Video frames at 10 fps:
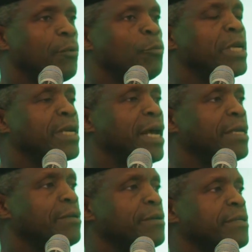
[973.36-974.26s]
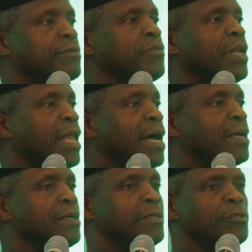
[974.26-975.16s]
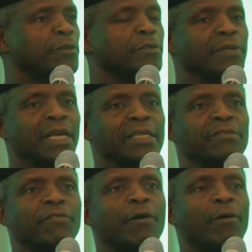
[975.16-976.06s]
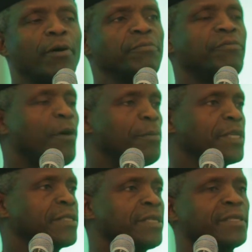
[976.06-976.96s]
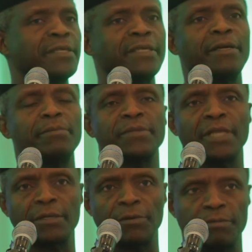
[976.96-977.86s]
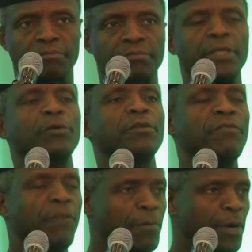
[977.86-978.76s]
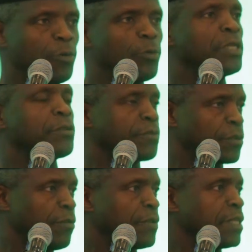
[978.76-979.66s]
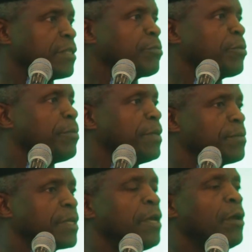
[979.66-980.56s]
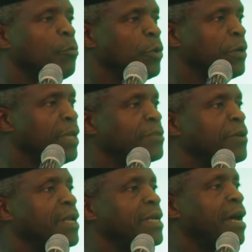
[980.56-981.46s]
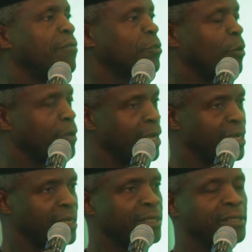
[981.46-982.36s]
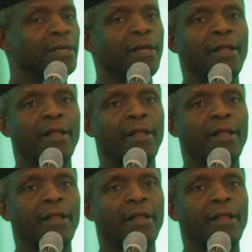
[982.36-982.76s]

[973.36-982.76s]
we cannot rely just on on formal systems and on the formal ways of solving these problems. We literally have to unleash